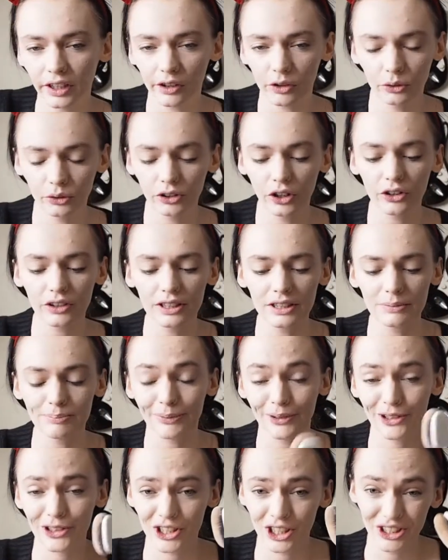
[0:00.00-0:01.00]
Although this
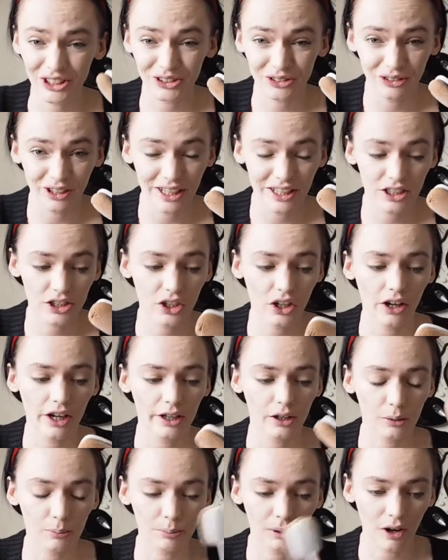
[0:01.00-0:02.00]
brush is great to
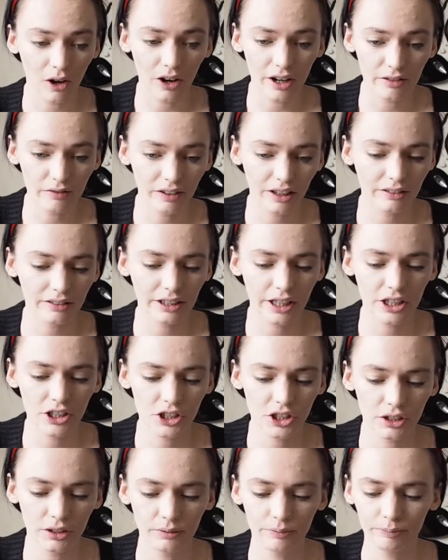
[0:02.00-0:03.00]
apply
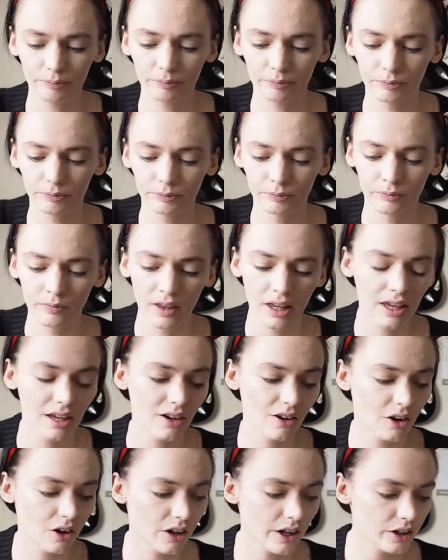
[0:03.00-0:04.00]
foundation,
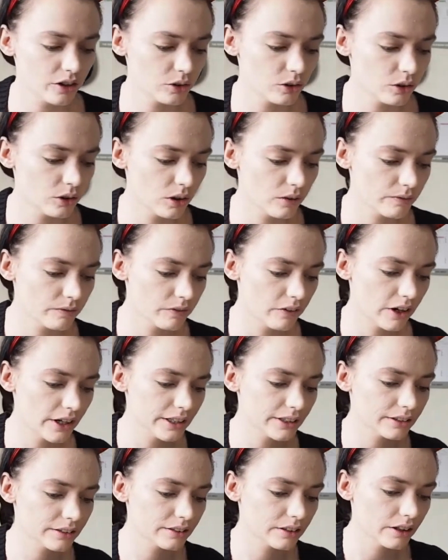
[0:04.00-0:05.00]
I
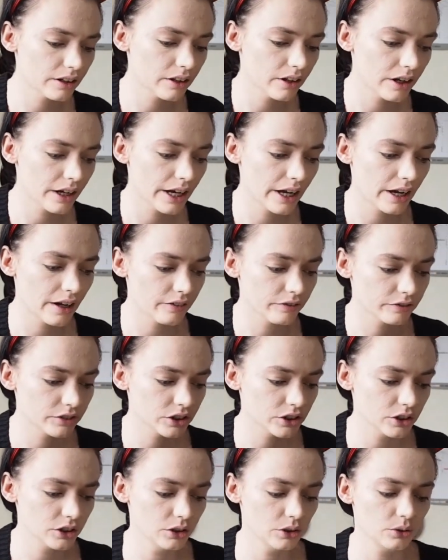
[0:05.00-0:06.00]
find that I have to
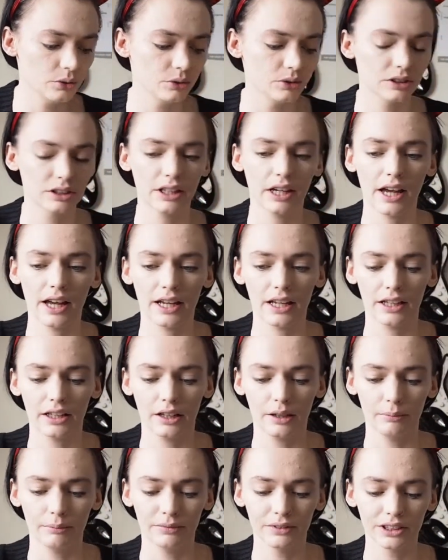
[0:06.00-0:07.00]
use
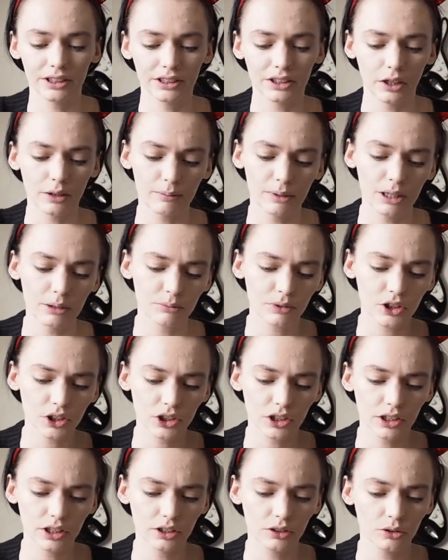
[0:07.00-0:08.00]
a stippling
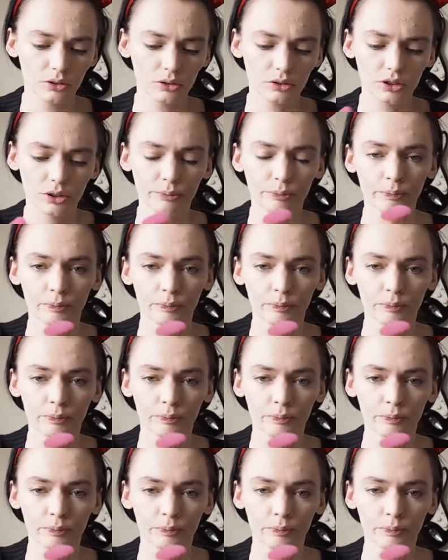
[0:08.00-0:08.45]
brush, are they called,